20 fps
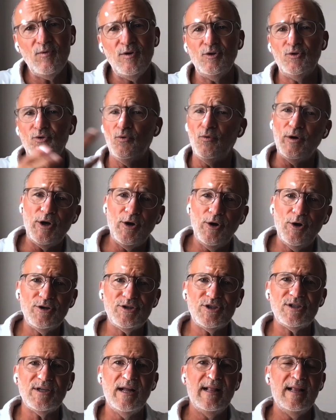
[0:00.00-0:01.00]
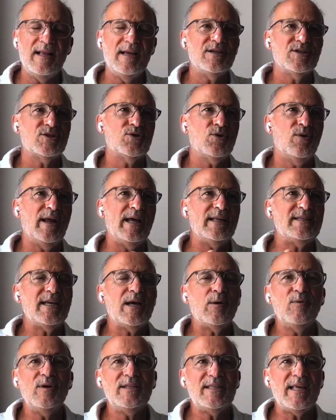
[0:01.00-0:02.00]
We need to rehearse so let's say
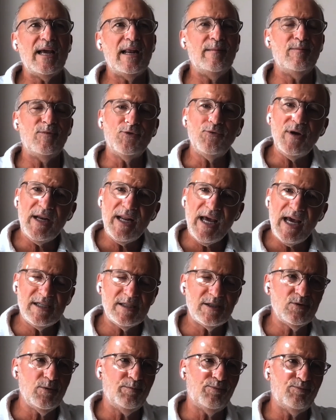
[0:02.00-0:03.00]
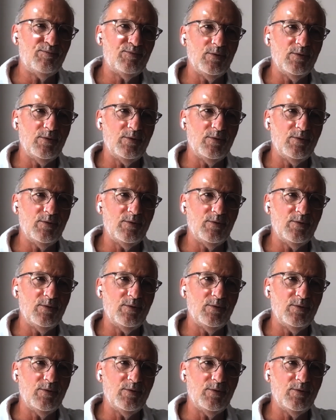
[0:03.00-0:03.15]
I will tell him three days to,